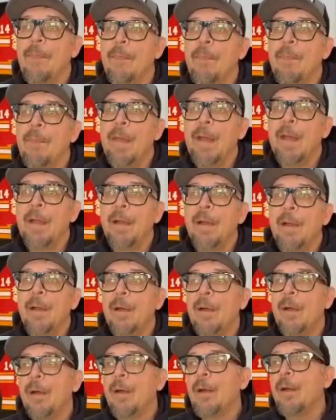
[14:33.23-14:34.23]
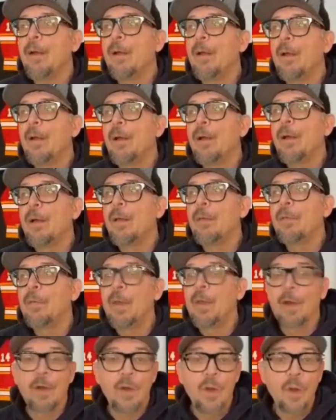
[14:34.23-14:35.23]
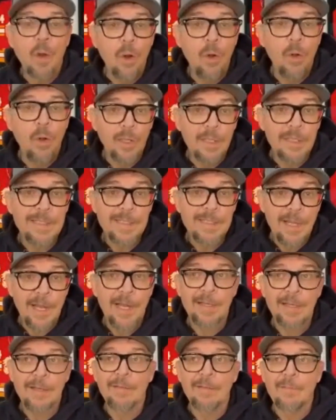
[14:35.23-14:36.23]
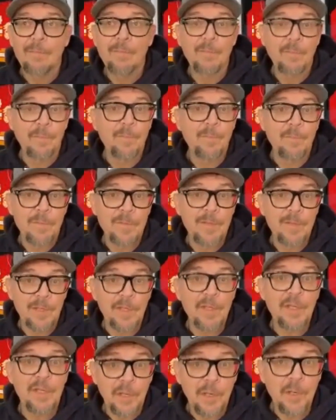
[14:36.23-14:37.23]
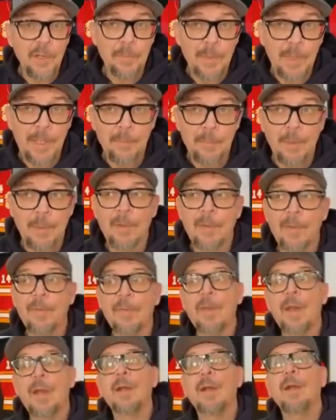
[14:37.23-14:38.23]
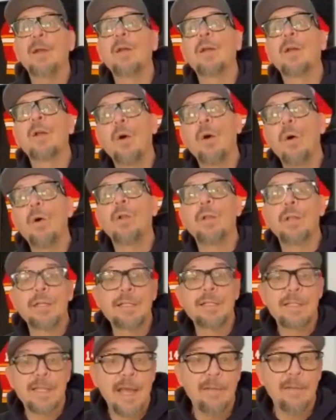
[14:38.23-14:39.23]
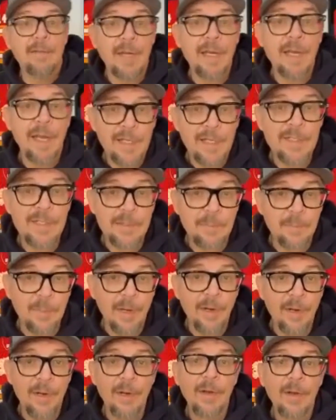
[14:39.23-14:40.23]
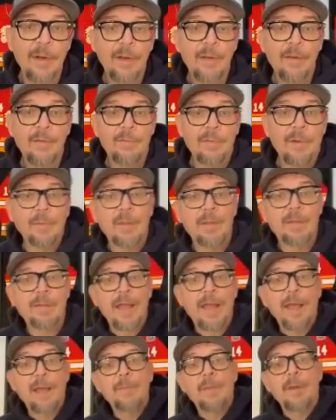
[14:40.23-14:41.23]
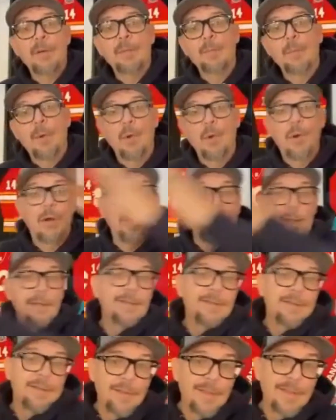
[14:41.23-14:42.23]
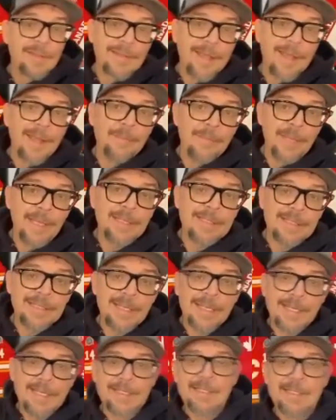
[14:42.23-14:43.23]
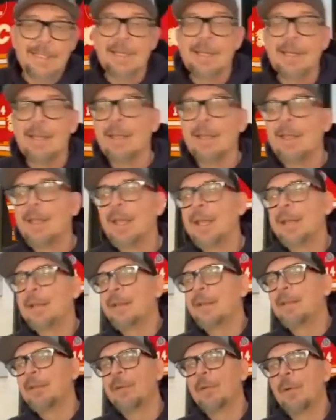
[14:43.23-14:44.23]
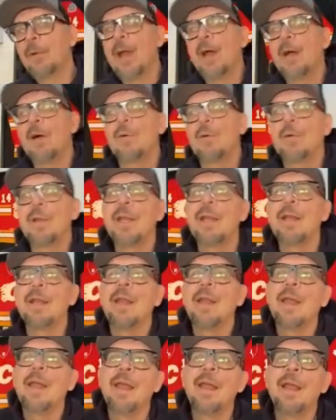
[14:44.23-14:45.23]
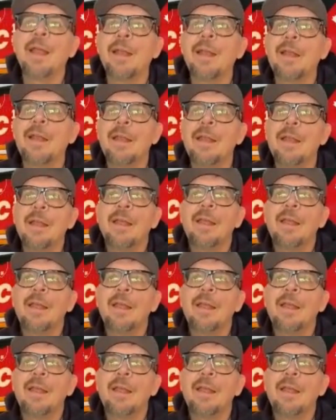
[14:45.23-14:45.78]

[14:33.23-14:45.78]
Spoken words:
their goal is not to cure people. Their goal is to have a customer from the time they're born until the time they stick us into the ground. And